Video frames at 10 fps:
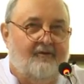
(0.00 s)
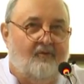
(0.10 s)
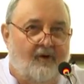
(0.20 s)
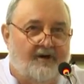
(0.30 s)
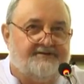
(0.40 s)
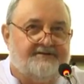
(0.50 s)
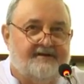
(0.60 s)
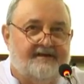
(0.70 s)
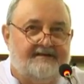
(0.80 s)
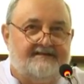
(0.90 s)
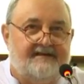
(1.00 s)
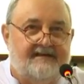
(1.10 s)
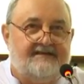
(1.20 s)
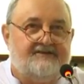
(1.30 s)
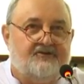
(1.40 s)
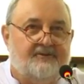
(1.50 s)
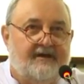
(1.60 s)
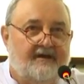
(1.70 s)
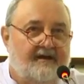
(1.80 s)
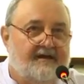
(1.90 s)
what is needed to be
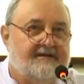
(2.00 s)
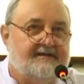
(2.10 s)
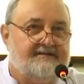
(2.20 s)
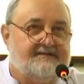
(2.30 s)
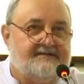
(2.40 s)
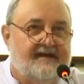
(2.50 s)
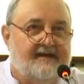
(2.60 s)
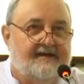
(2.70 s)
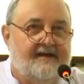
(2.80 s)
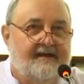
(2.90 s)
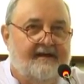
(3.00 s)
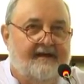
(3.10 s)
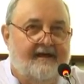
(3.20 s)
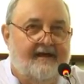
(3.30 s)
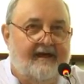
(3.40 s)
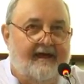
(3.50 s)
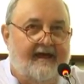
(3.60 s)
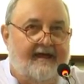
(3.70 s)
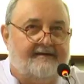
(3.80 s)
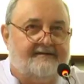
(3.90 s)
heard and said.
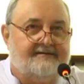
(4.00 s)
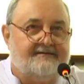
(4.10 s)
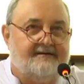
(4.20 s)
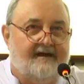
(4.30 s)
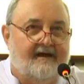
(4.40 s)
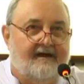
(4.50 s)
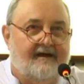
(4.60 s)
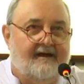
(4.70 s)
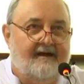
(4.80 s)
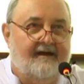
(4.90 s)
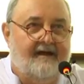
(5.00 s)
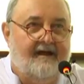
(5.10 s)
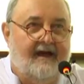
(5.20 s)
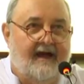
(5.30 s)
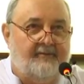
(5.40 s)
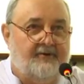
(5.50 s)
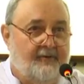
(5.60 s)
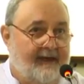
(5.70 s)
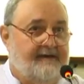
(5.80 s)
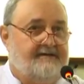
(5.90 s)
And I'm
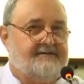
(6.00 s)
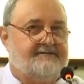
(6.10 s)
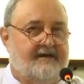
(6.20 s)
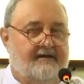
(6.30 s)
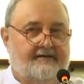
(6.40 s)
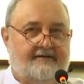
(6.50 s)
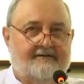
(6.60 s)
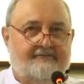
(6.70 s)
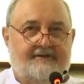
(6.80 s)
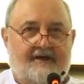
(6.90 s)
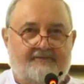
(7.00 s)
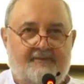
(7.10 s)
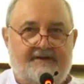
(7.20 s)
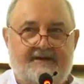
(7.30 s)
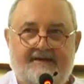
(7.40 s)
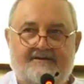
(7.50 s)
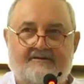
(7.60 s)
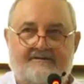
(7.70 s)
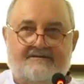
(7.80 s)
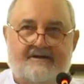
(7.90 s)
going to end it here without making it
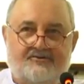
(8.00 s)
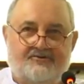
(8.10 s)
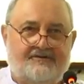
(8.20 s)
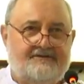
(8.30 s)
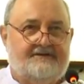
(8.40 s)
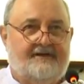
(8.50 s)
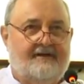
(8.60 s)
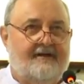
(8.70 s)
contentious.